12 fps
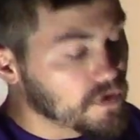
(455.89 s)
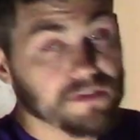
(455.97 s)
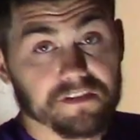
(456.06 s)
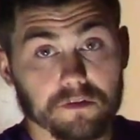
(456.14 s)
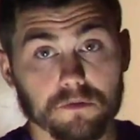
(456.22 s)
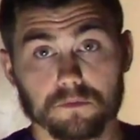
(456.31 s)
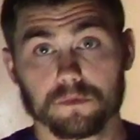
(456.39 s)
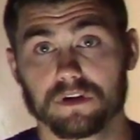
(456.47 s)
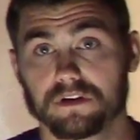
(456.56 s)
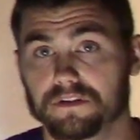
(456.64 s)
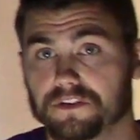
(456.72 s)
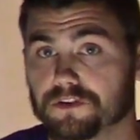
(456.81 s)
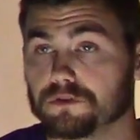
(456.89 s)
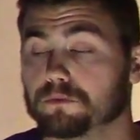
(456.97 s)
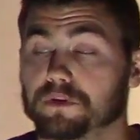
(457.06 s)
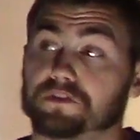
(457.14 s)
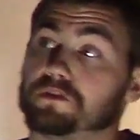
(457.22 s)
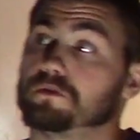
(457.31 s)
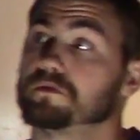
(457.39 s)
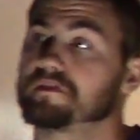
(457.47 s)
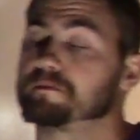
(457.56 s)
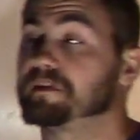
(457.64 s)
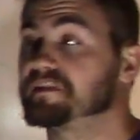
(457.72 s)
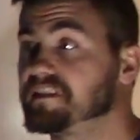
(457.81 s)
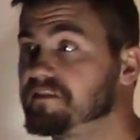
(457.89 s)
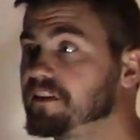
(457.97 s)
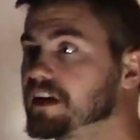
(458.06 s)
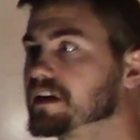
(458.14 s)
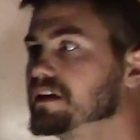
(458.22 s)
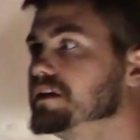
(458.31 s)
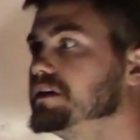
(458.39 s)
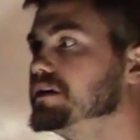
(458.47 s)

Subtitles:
So we'll do specific